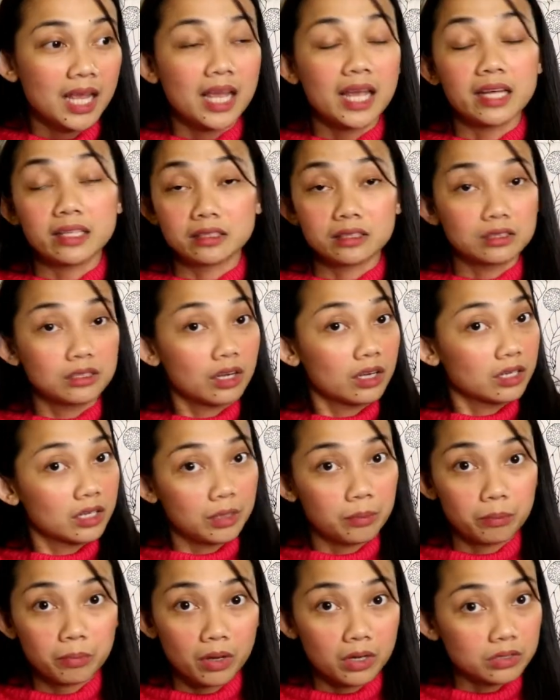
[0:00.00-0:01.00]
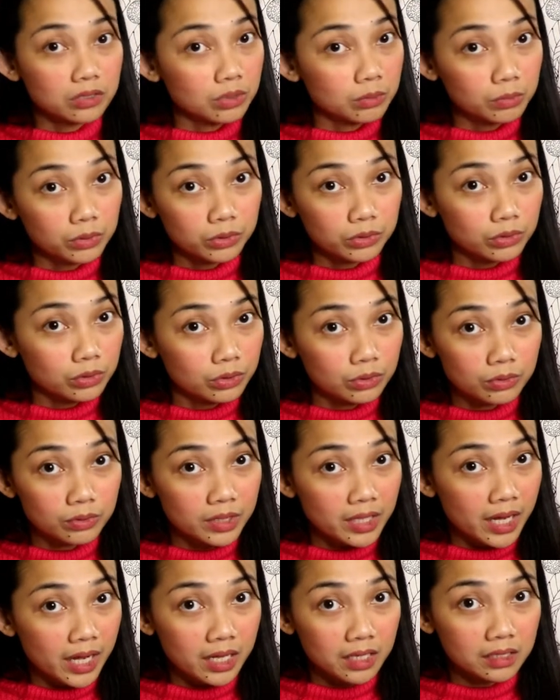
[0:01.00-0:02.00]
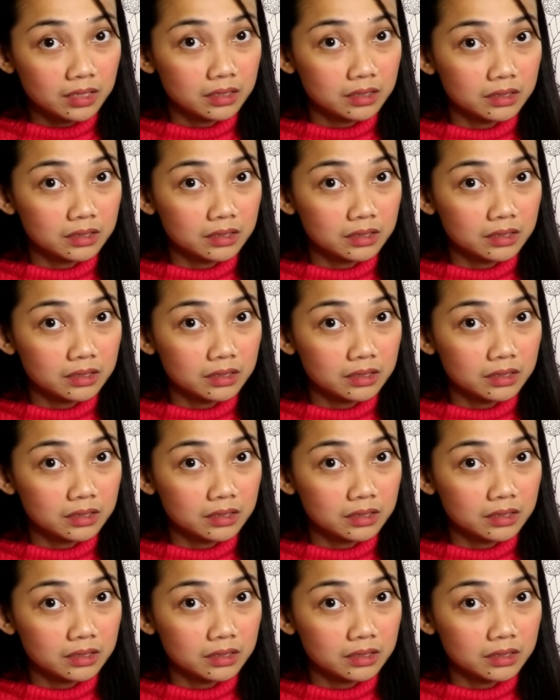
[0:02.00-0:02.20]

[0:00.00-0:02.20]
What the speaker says: it's not impossible to do that.